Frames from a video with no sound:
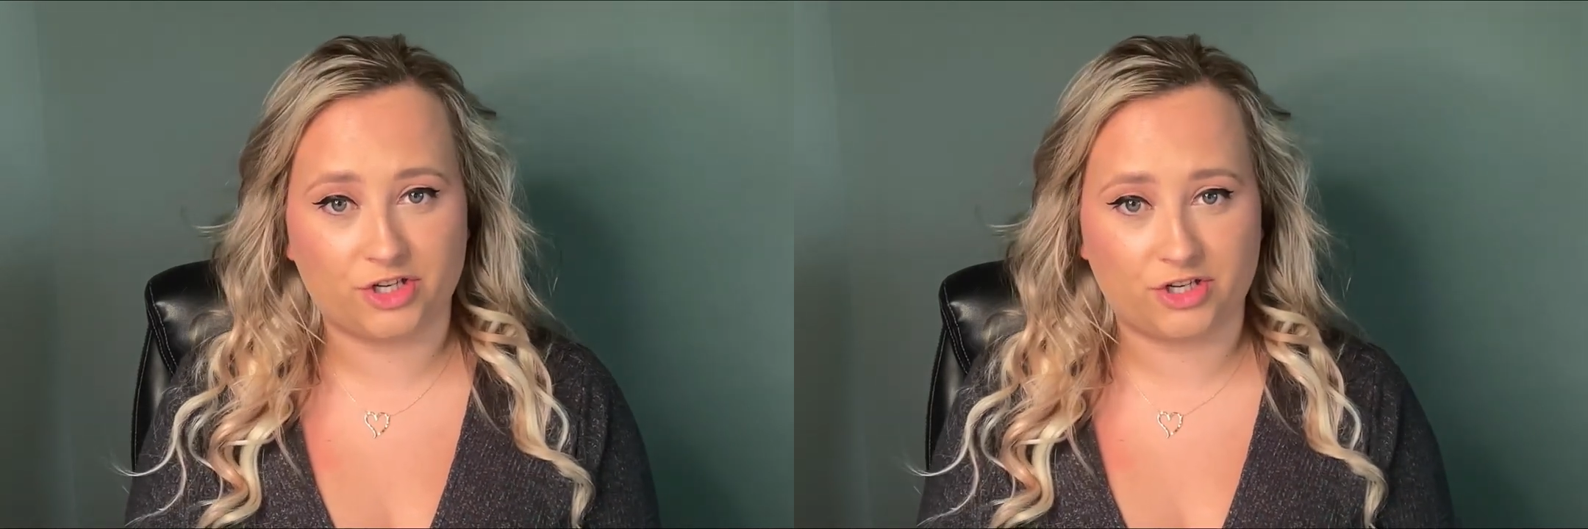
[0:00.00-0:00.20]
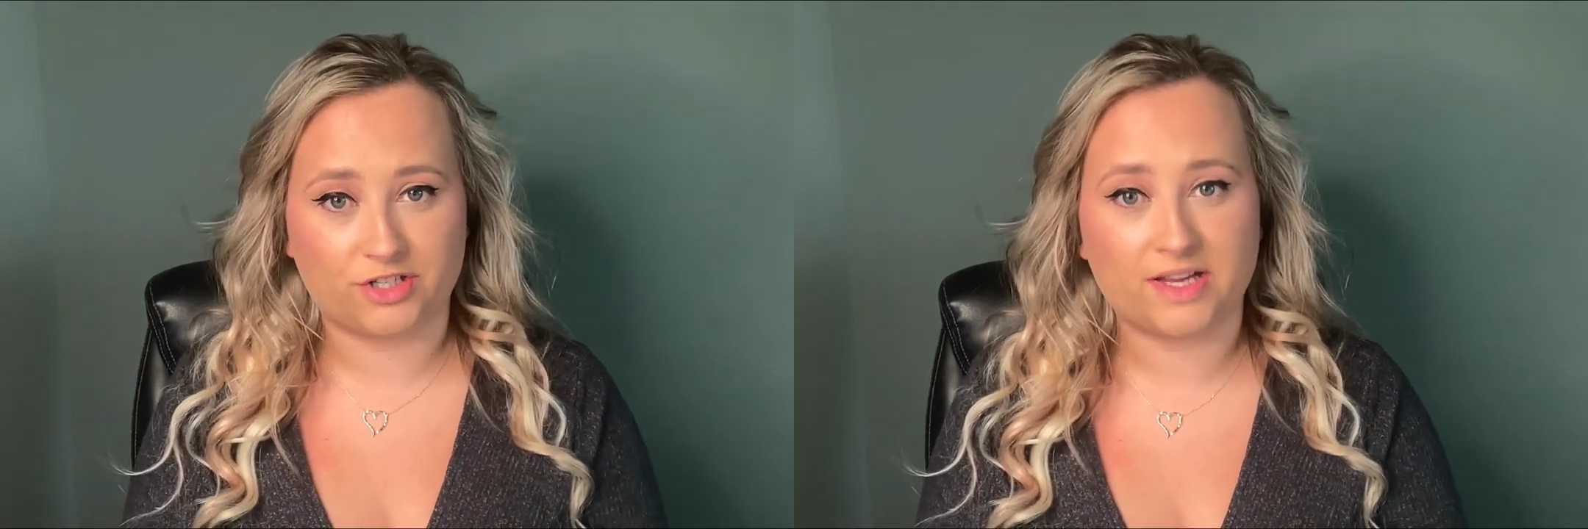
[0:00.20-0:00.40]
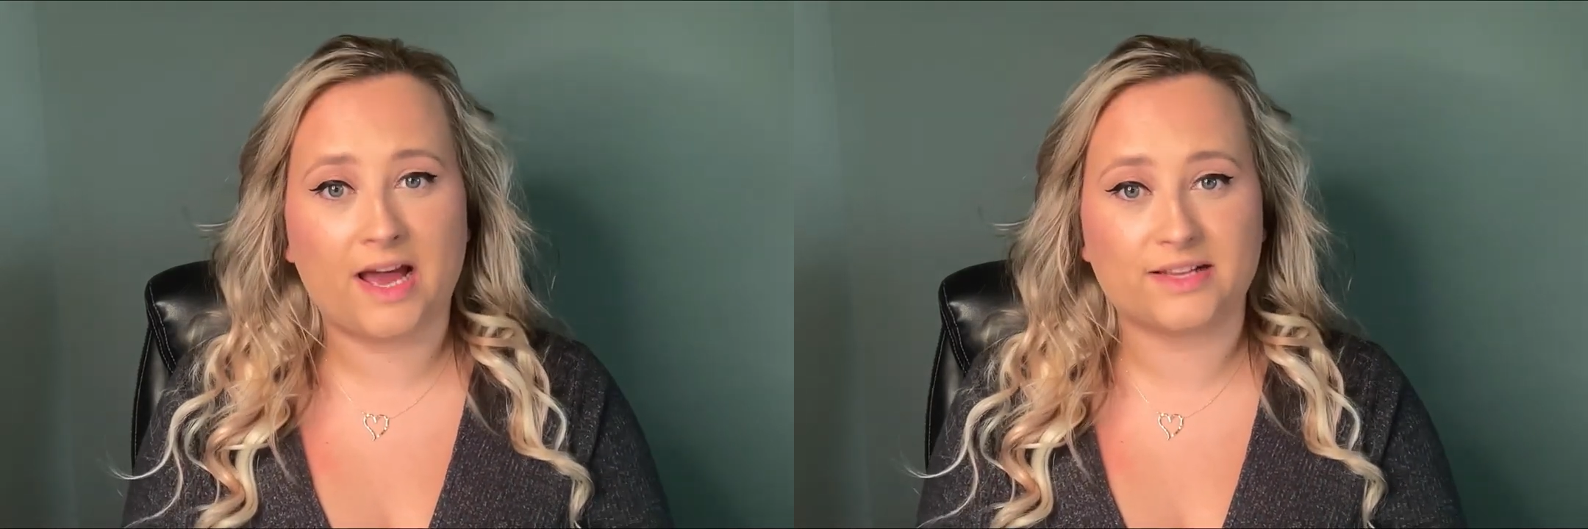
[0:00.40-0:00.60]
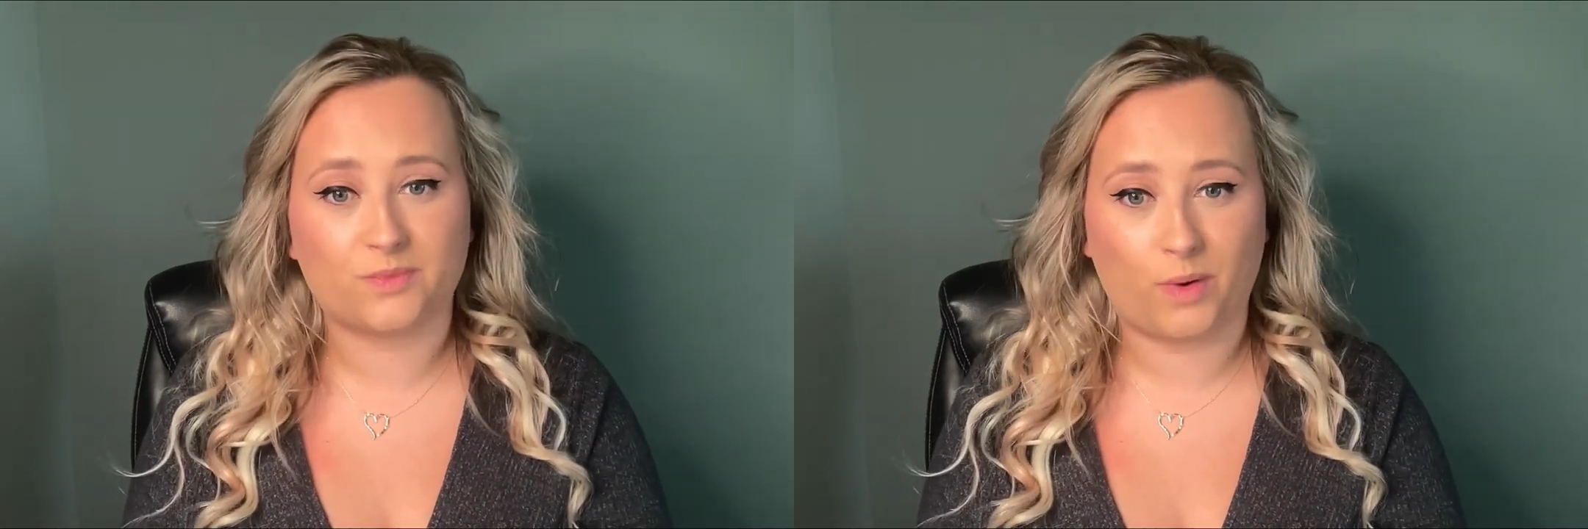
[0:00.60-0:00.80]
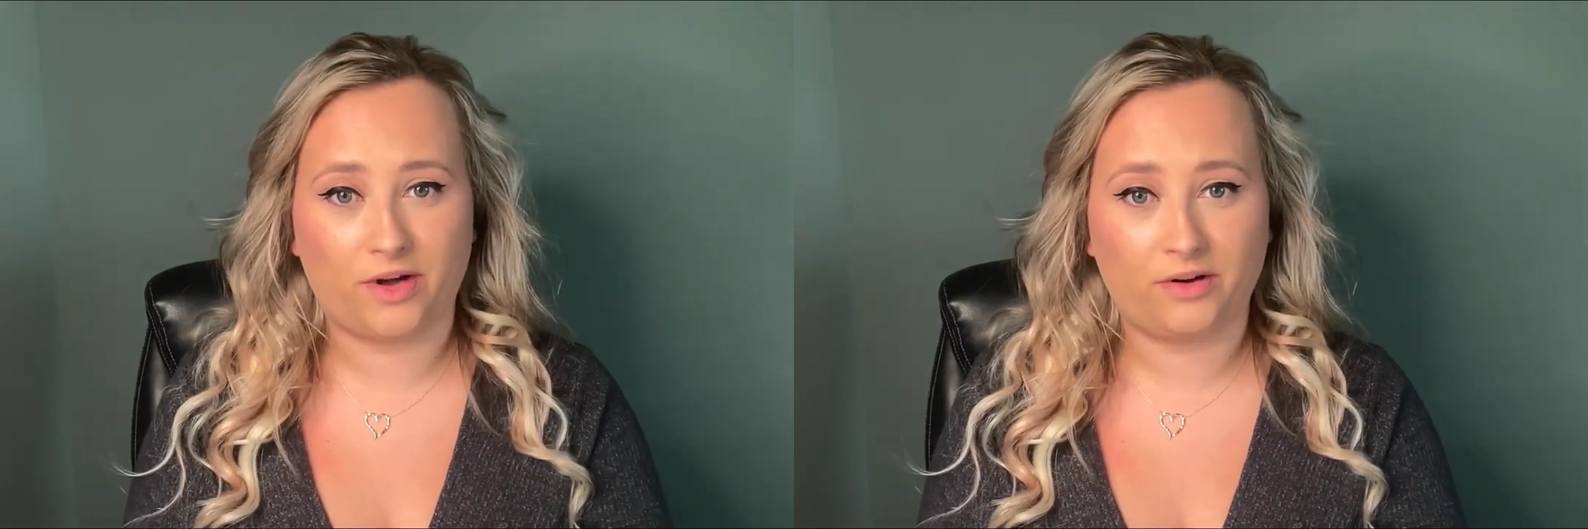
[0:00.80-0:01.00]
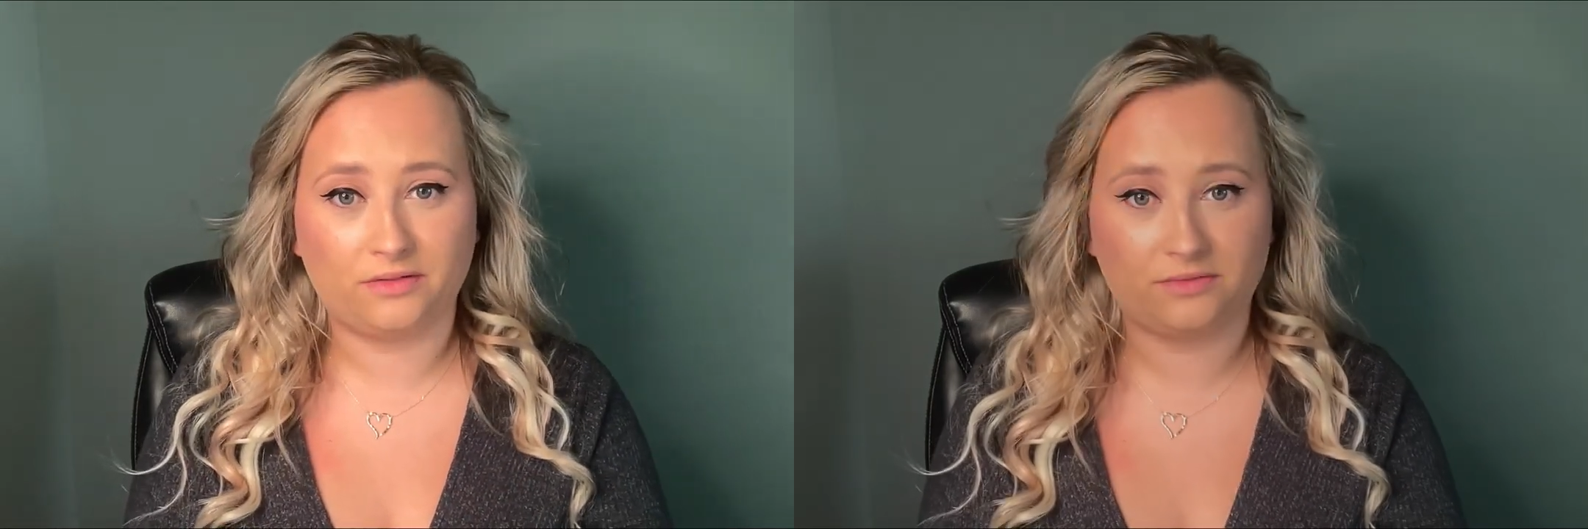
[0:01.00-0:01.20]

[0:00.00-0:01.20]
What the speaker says: yours as well.